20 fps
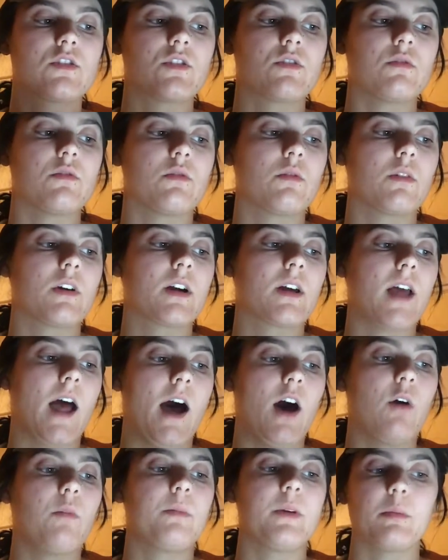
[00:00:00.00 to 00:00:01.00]
who
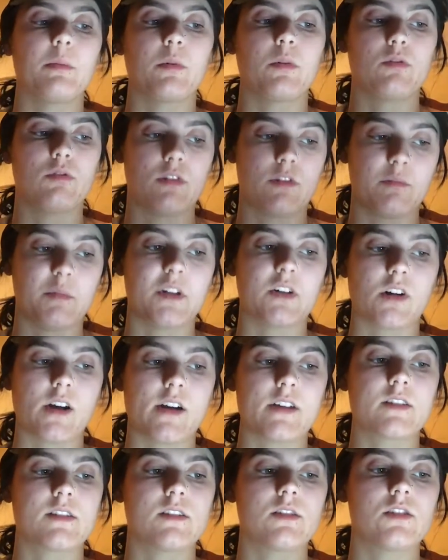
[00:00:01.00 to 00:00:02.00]
help people who have been
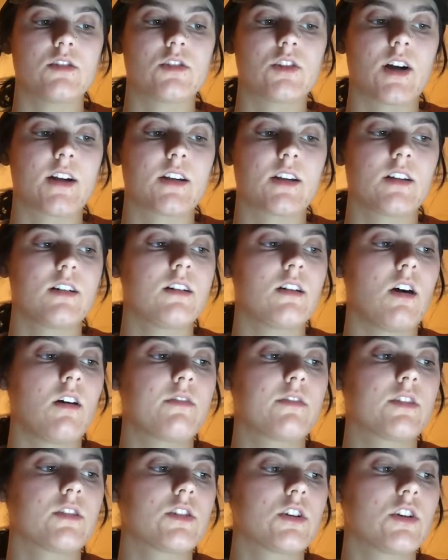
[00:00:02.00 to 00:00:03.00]
arrested to try to get it off
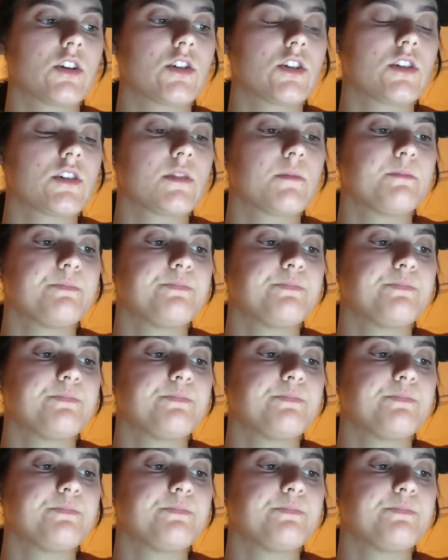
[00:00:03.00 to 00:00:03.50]
their charges.